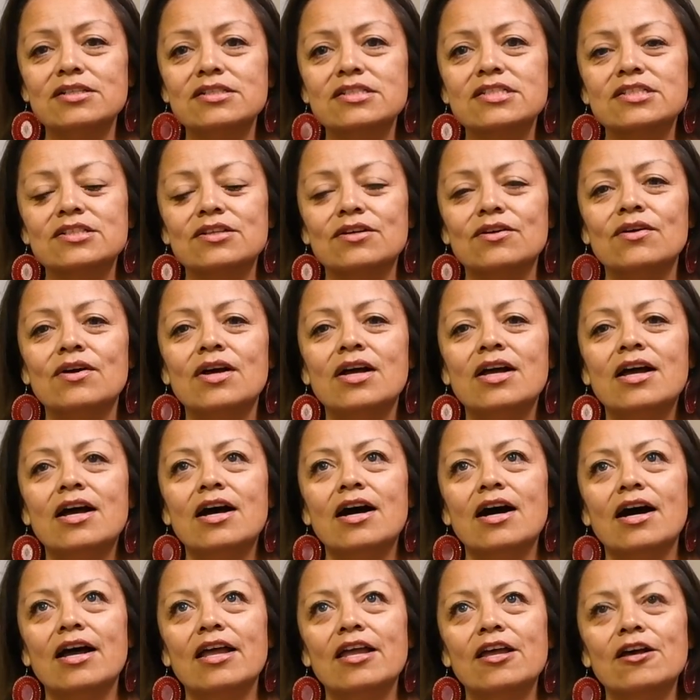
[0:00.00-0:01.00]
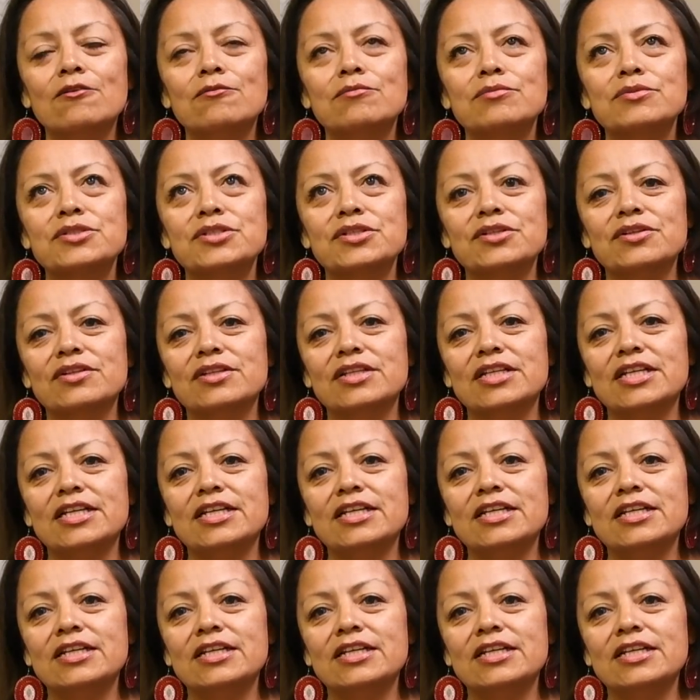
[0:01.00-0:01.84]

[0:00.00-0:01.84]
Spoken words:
So I help Shirley